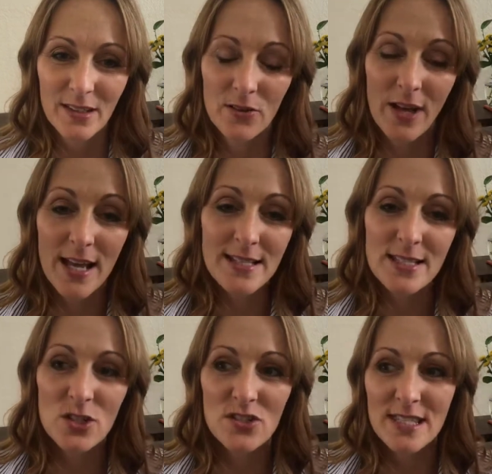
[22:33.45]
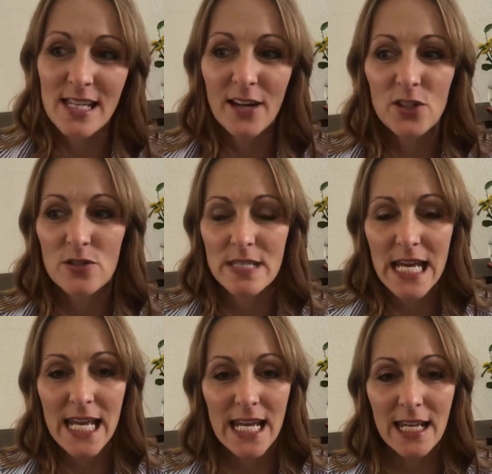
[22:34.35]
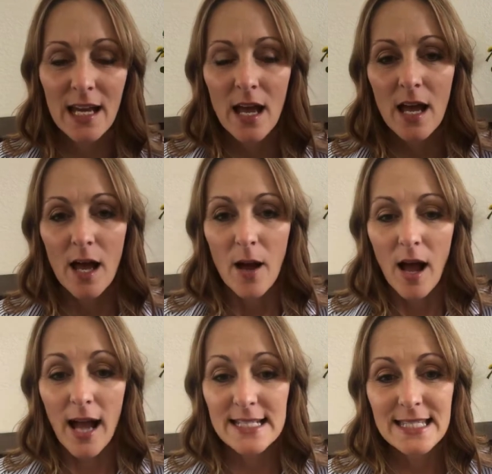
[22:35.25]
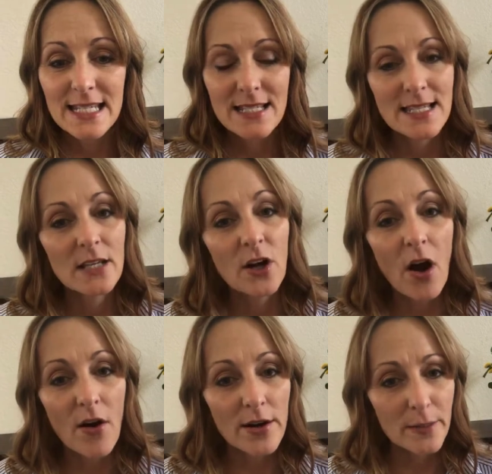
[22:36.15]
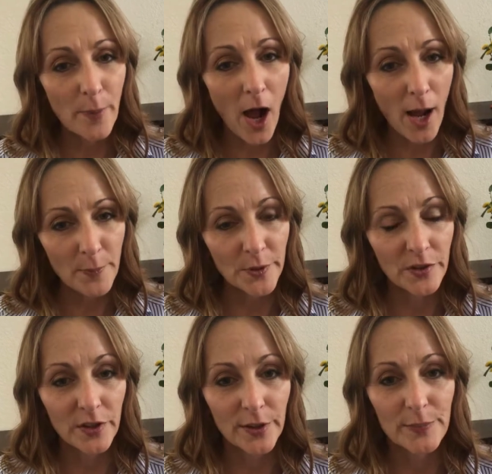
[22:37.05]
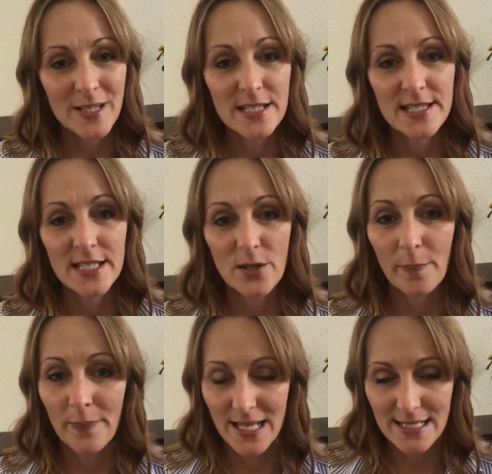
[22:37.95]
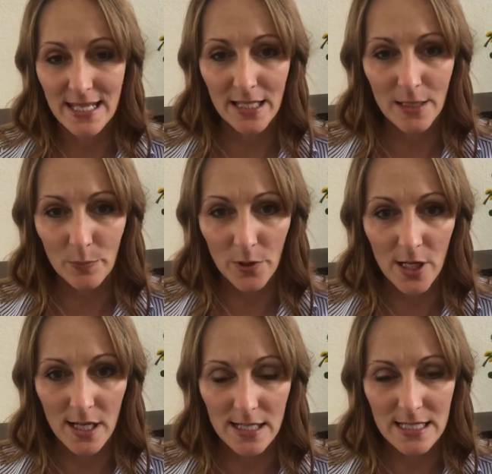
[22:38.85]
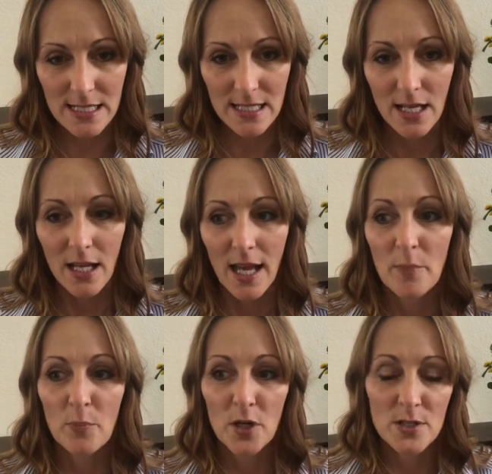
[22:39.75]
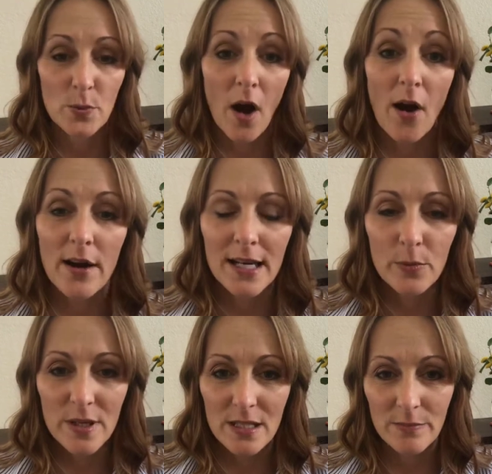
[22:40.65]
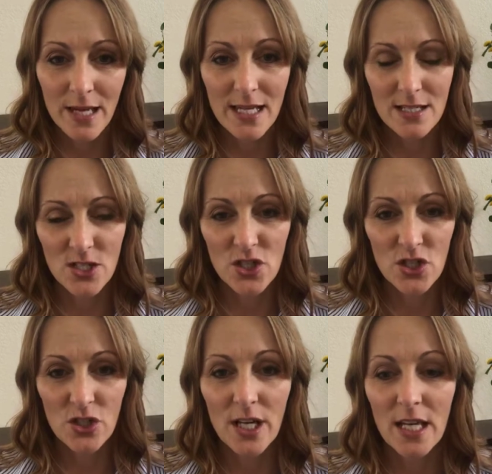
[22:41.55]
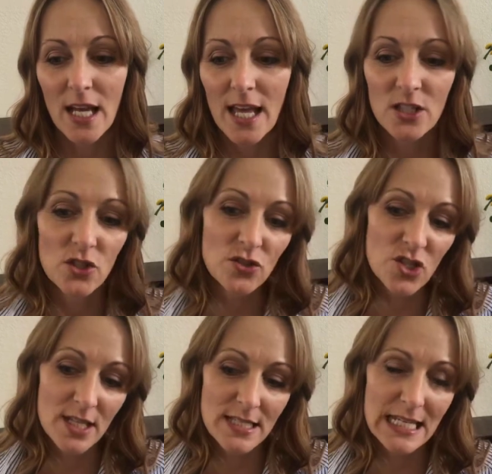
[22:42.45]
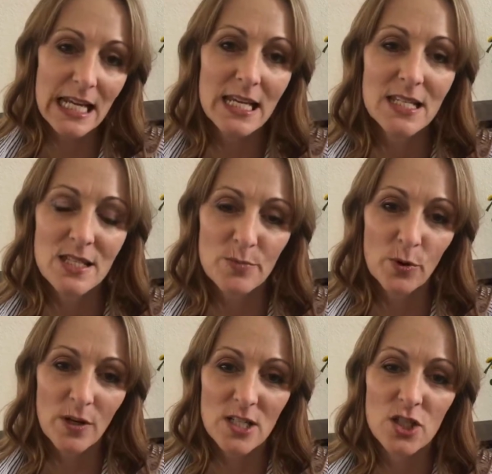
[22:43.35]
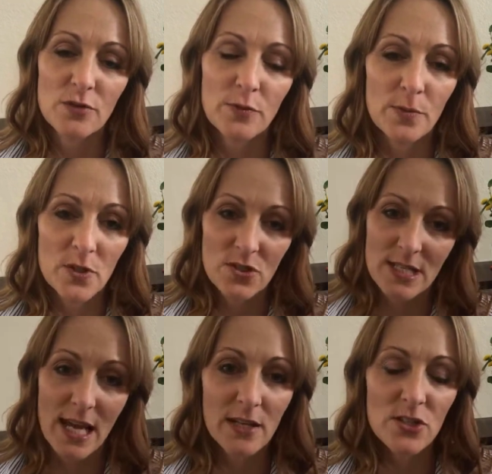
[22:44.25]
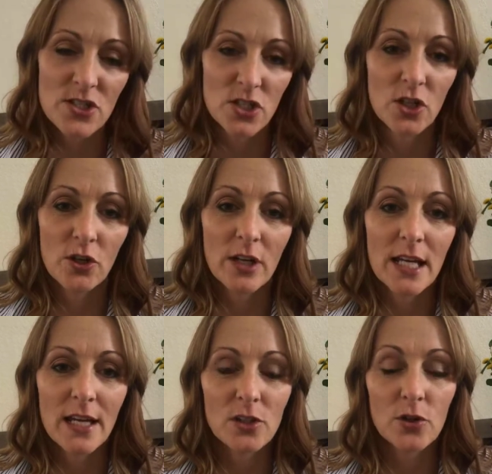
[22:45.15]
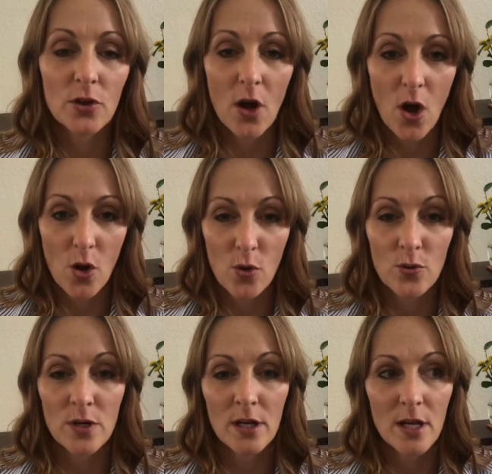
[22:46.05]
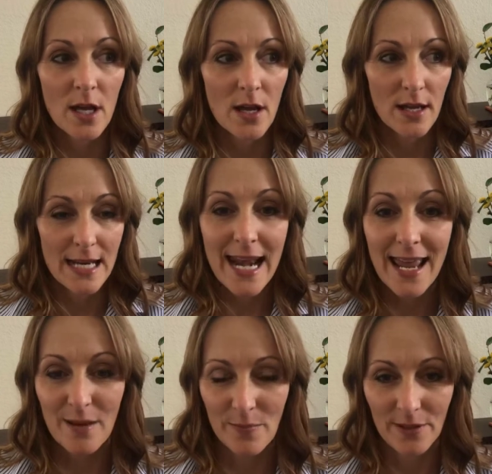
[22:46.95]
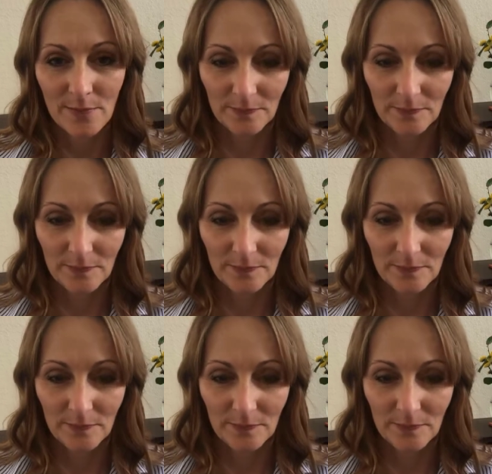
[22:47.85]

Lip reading: Okay, so you see how you take ideas that are already popular, because these are best-selling books, and books already within my industry, and you just take inspiration from those titles to create your own name.